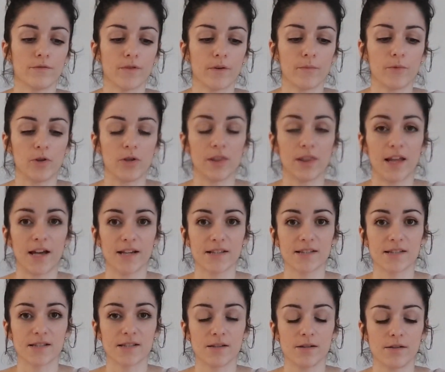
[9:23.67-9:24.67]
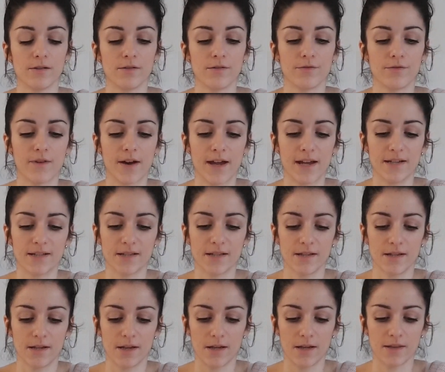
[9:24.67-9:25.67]
from your last thread,
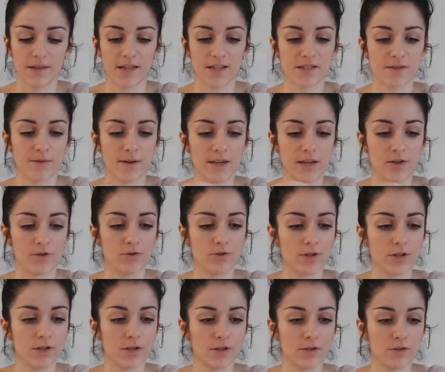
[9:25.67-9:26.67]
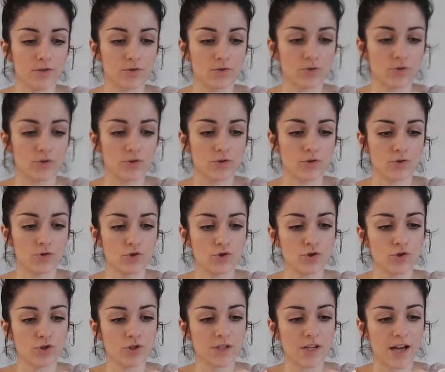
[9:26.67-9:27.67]
that's where you're gonna,
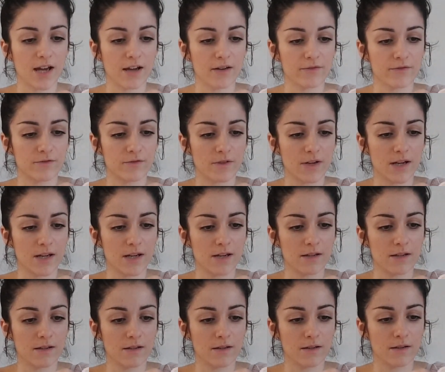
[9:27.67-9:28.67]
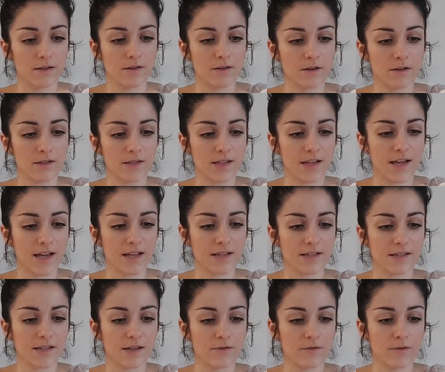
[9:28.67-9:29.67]
just after it, knot
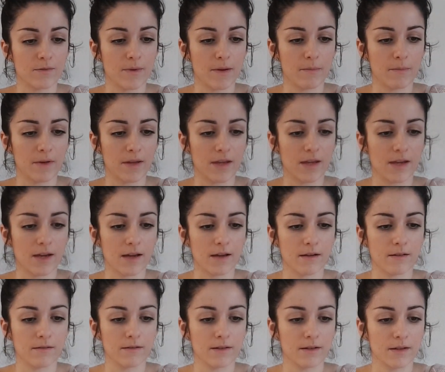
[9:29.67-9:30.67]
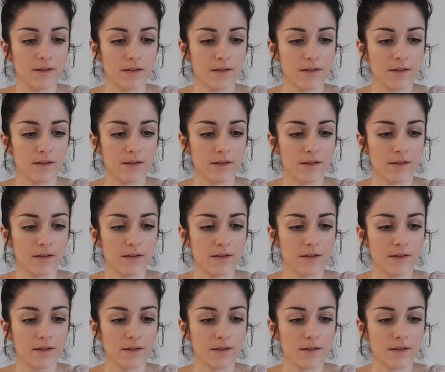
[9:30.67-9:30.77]
again. So remember, you go